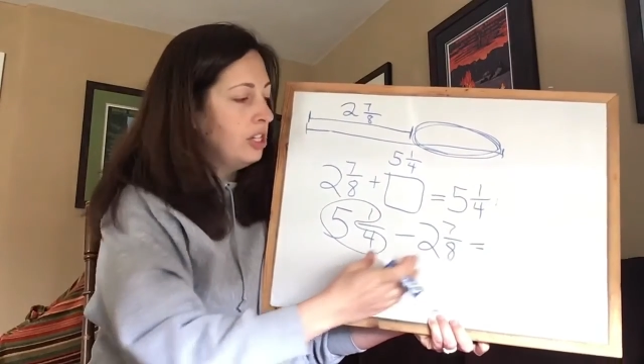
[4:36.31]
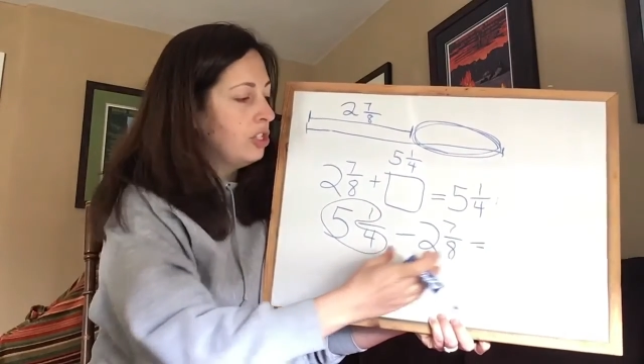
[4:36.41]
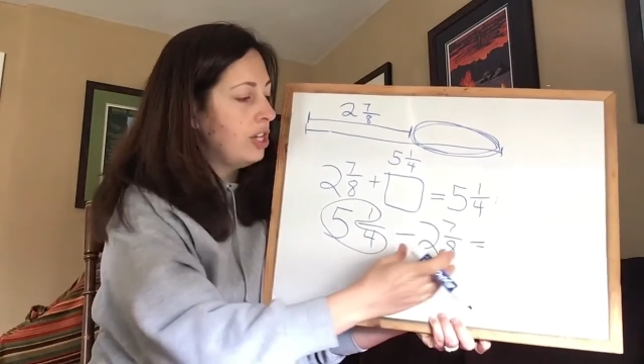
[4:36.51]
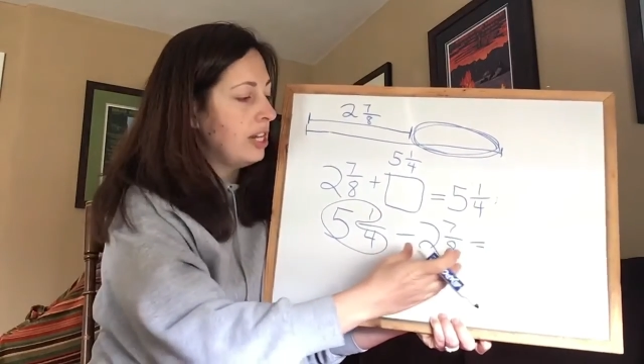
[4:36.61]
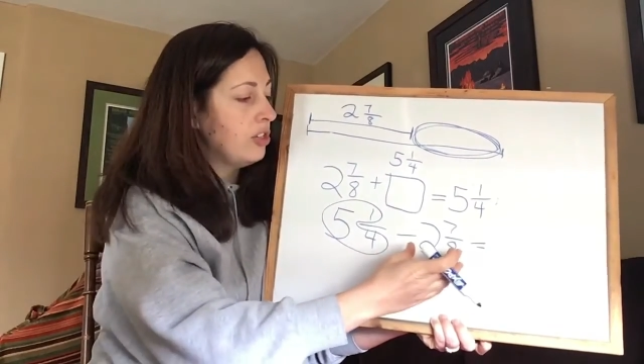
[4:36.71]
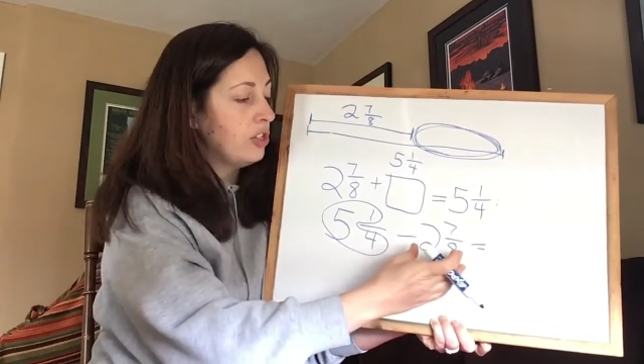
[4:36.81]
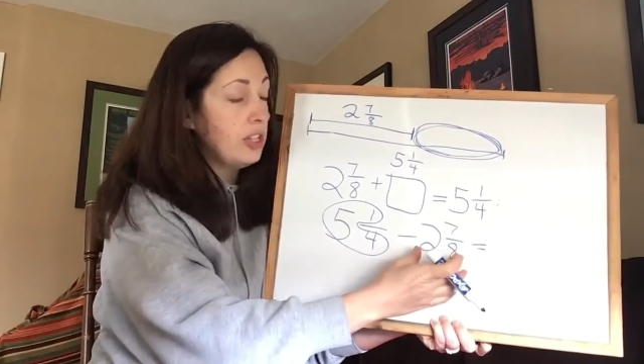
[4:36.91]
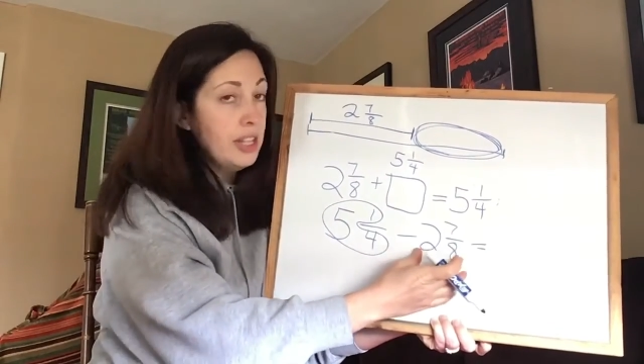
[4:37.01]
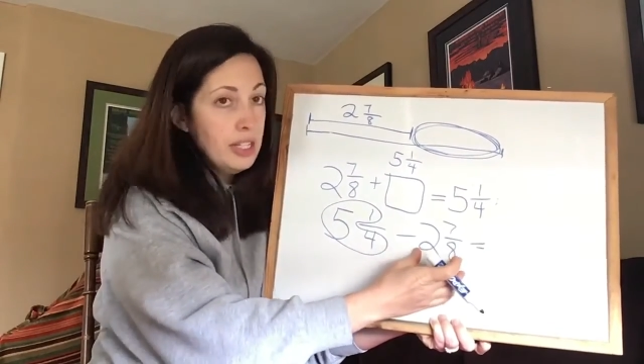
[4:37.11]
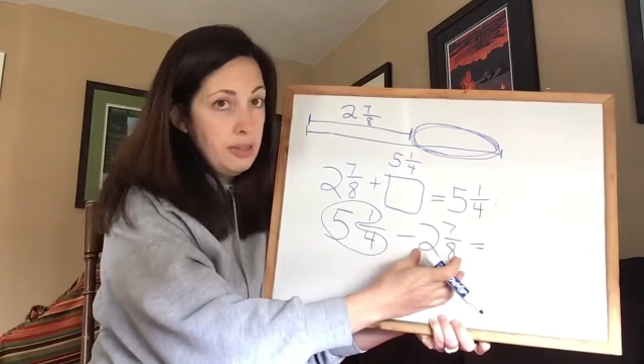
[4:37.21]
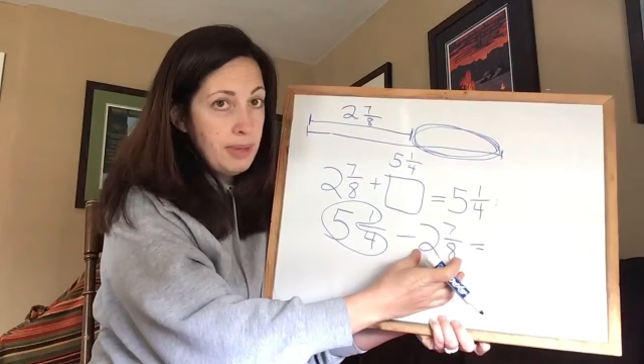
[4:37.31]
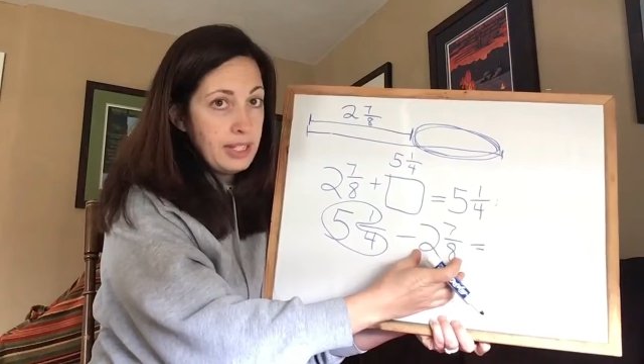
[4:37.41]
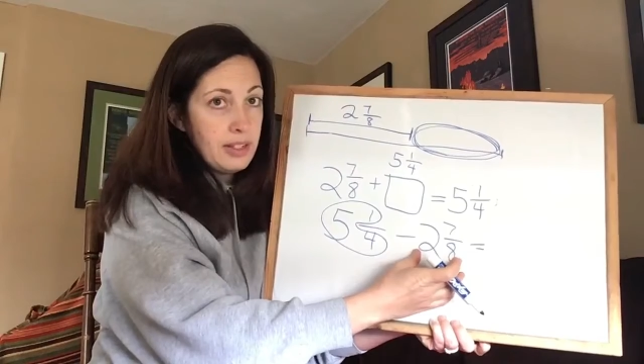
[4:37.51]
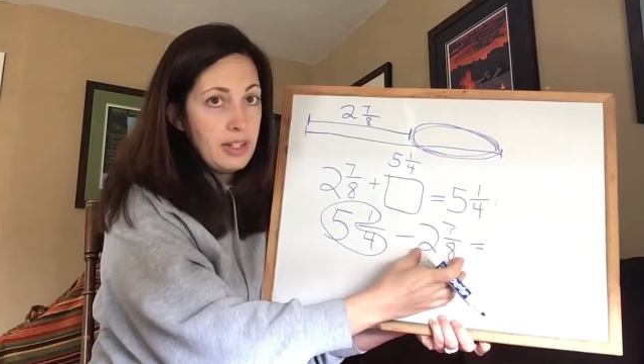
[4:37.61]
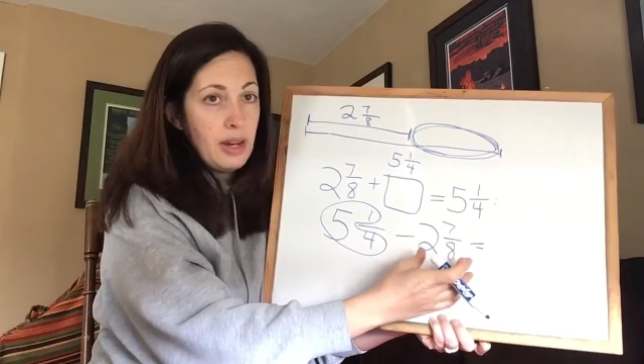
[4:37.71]
Change this
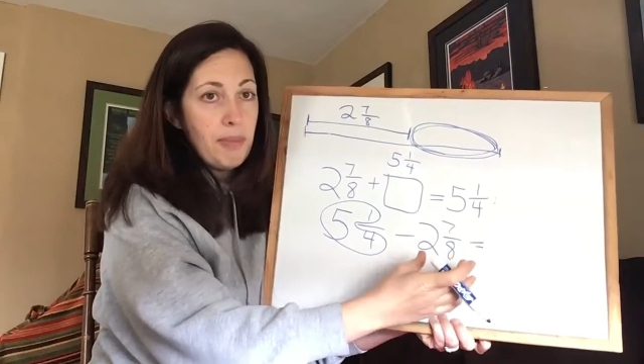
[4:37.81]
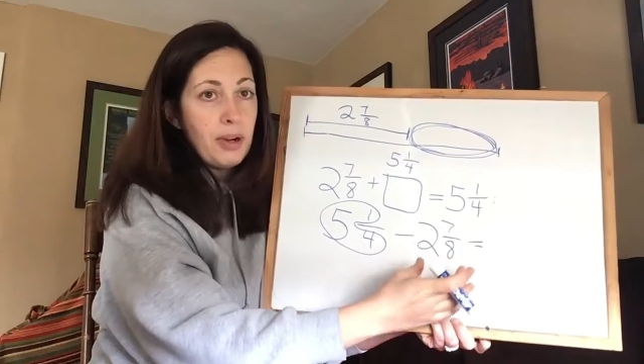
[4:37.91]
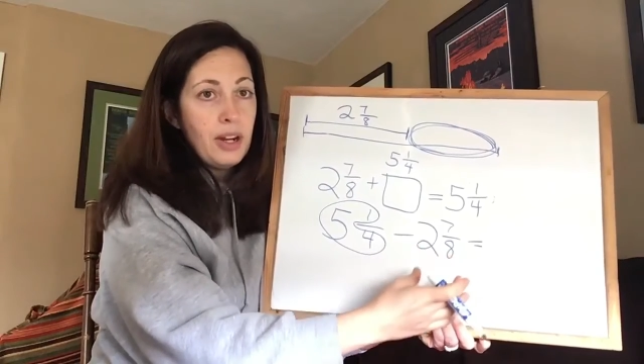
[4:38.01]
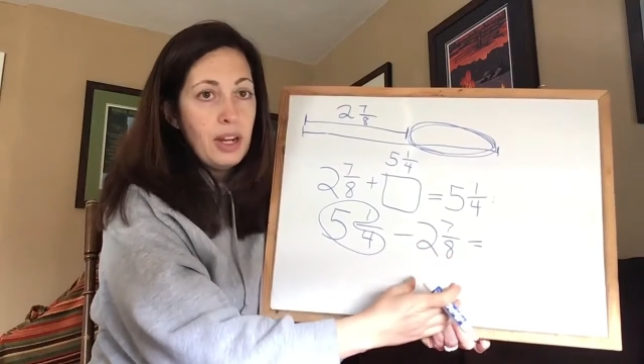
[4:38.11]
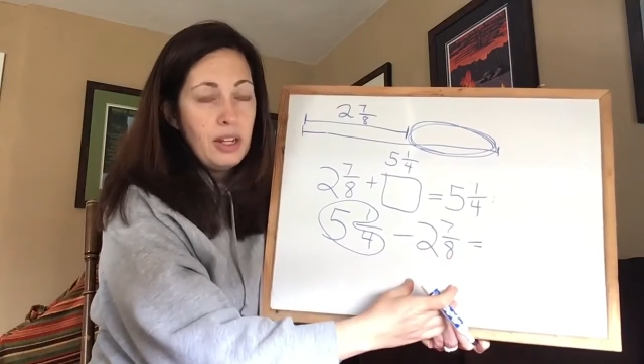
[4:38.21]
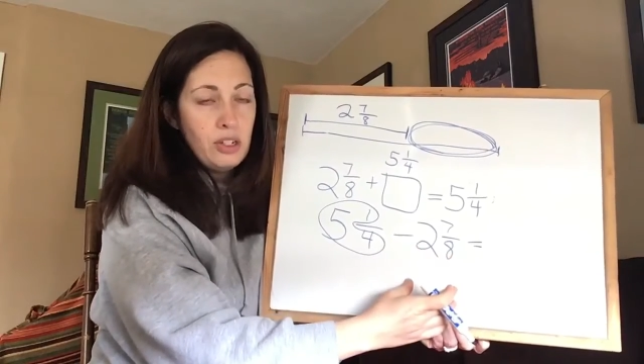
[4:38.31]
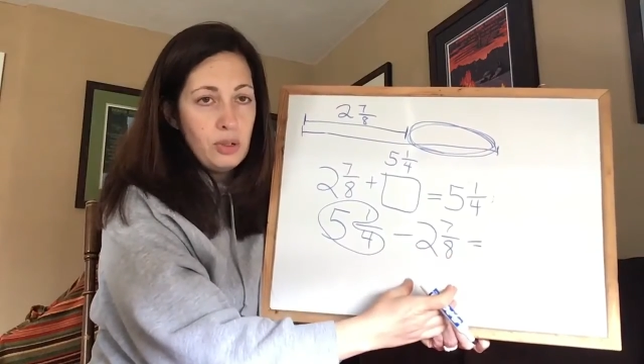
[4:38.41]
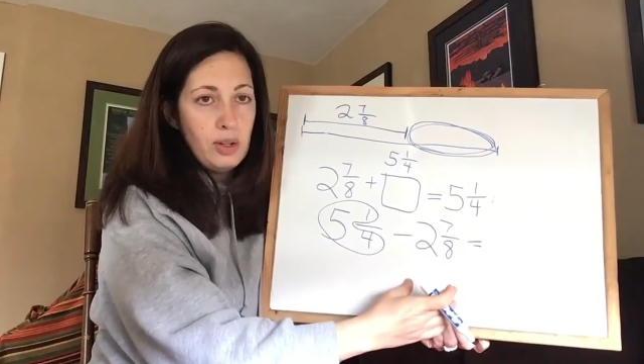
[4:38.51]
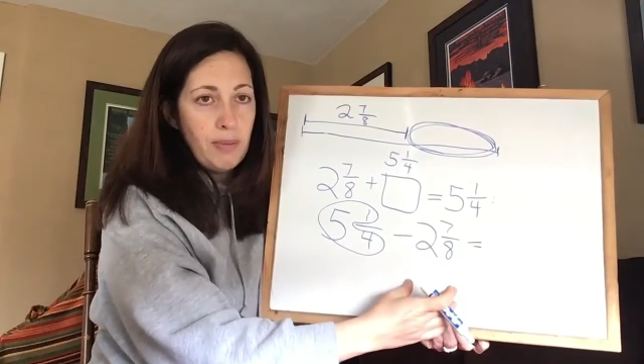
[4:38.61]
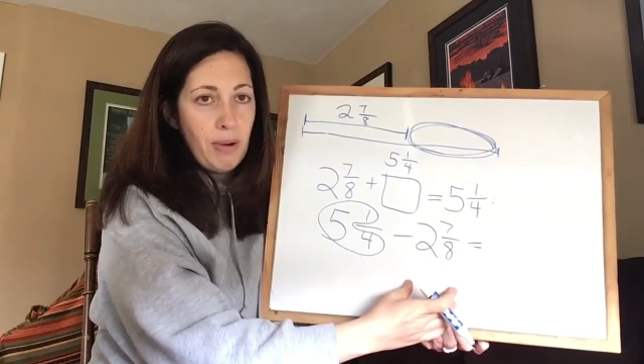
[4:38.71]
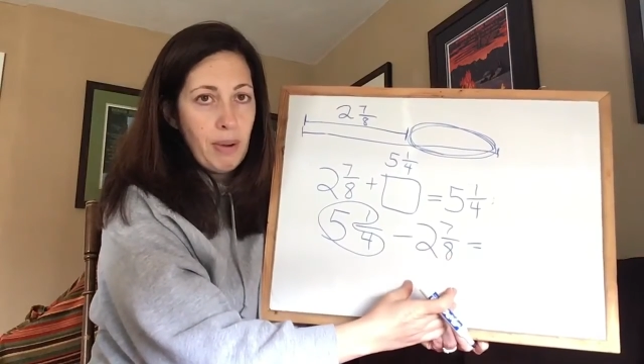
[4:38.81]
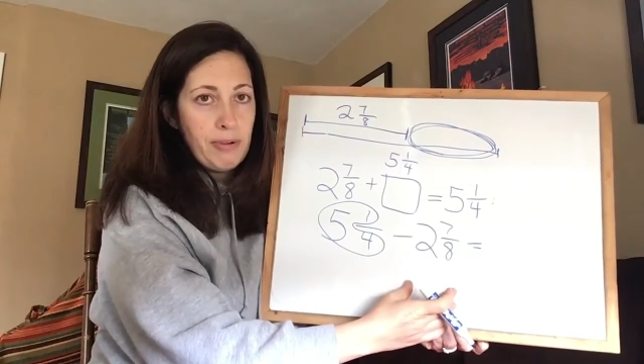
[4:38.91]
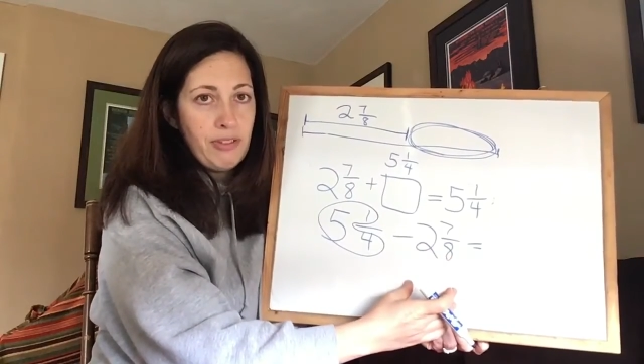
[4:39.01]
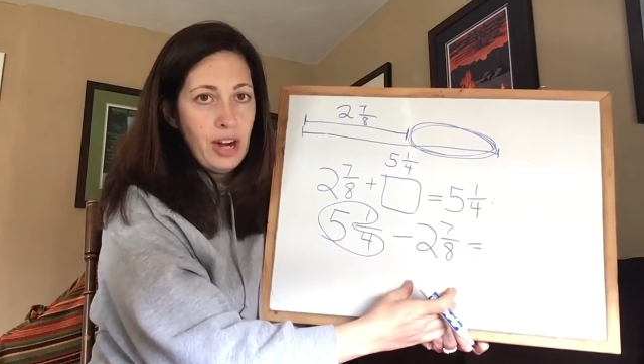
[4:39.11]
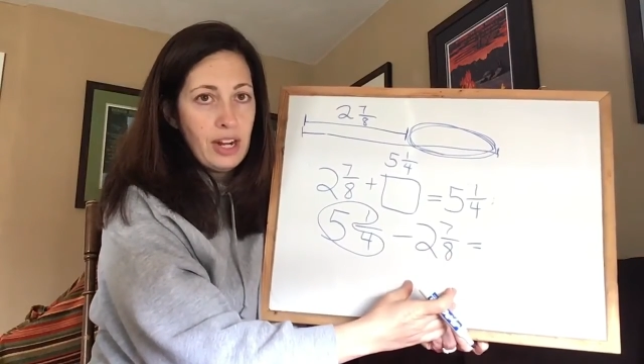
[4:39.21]
mixed number into an
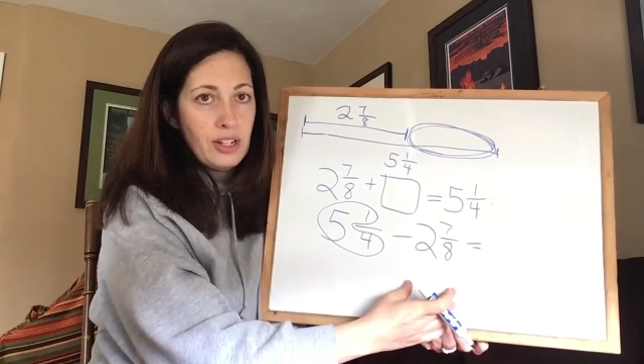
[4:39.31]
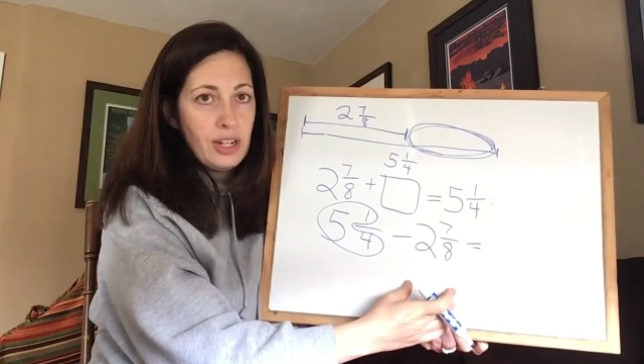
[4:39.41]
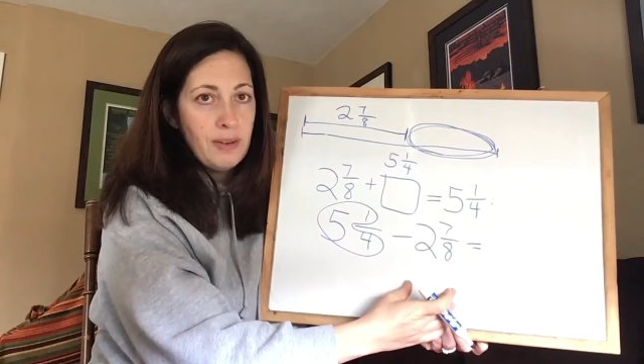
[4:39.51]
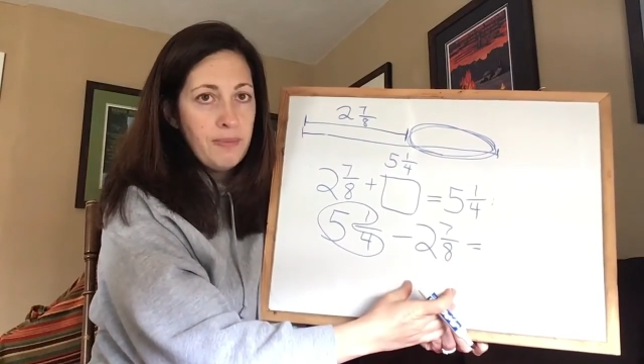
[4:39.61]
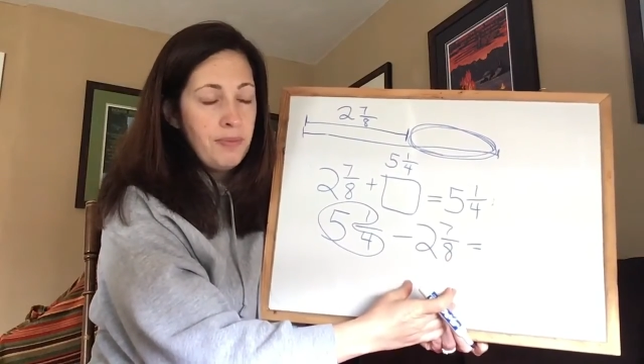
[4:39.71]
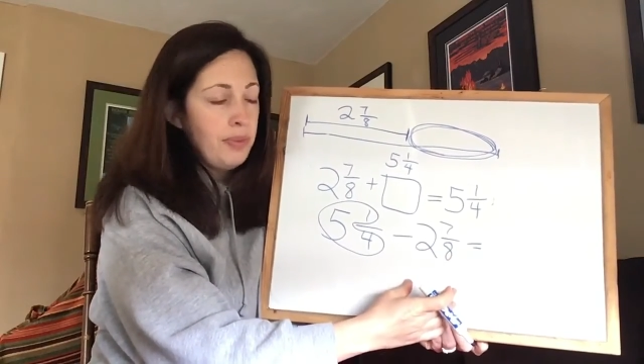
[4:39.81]
improper fraction.